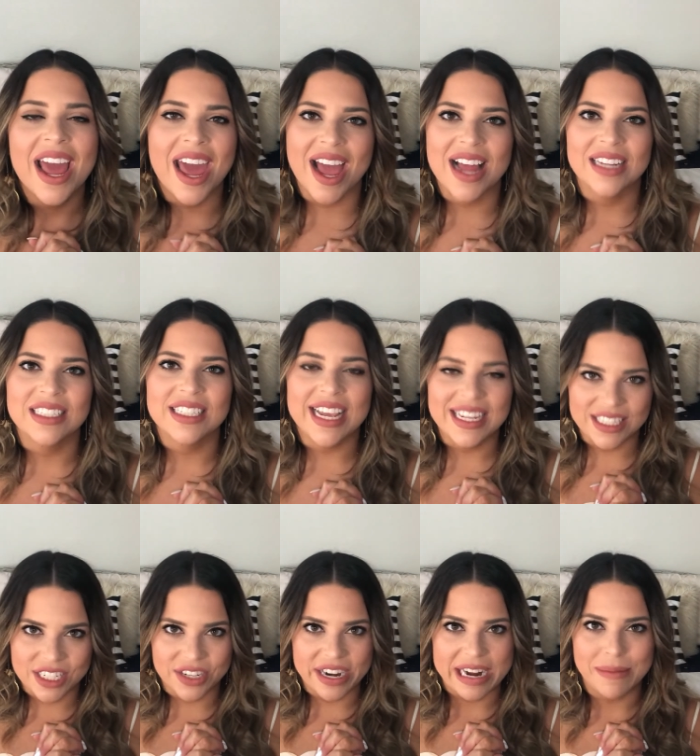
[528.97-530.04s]
and
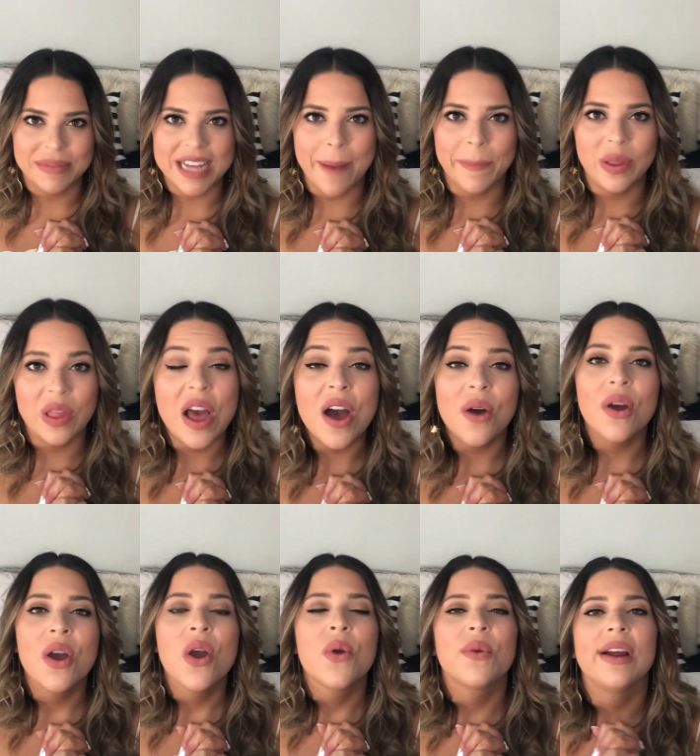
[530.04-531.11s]
Instagram down below
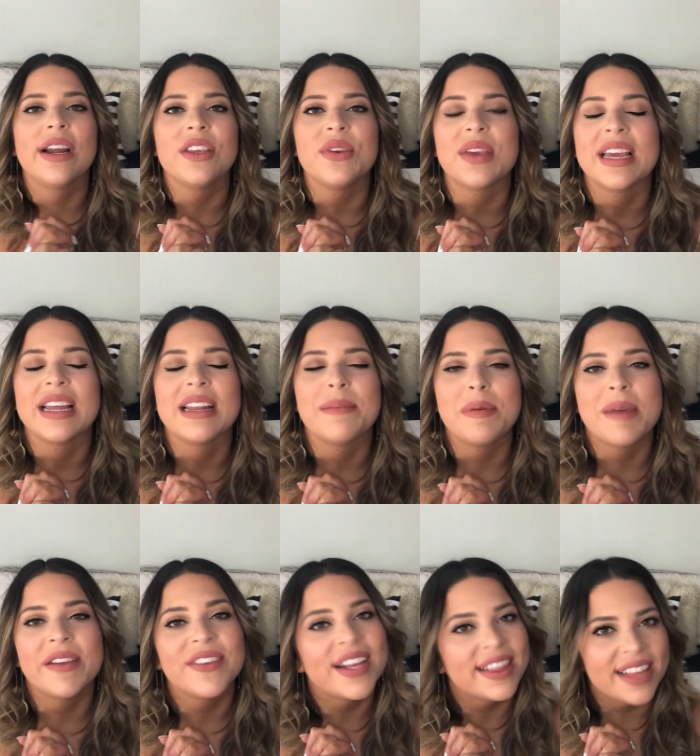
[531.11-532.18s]
where you can be my
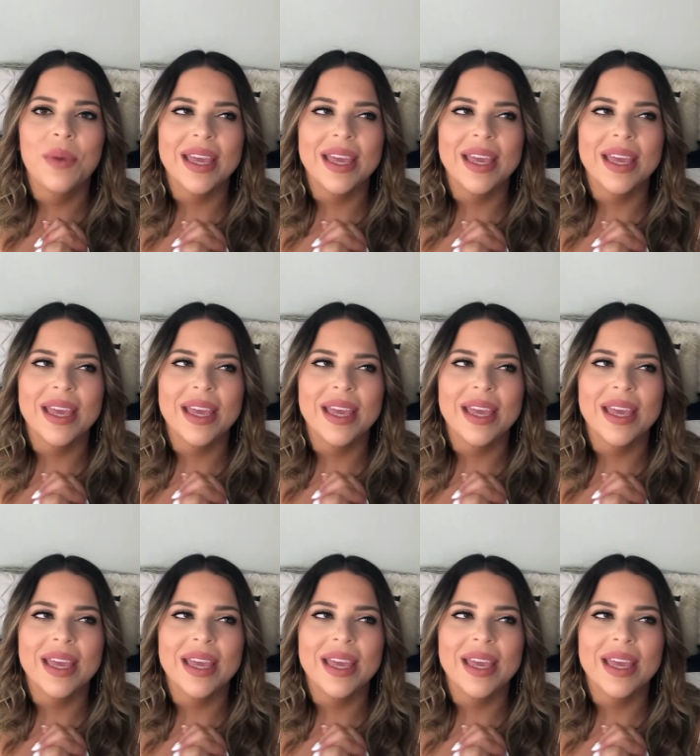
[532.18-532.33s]
friend there.